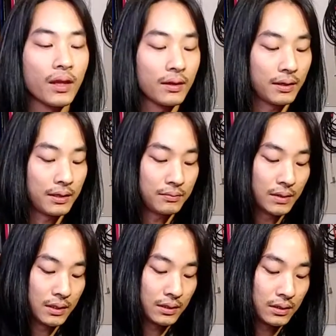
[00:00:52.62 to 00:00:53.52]
Okay,
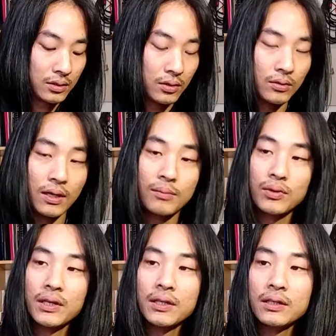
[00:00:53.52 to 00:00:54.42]
so I'm
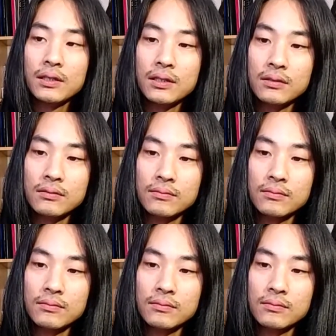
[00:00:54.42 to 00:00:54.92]
playing it here.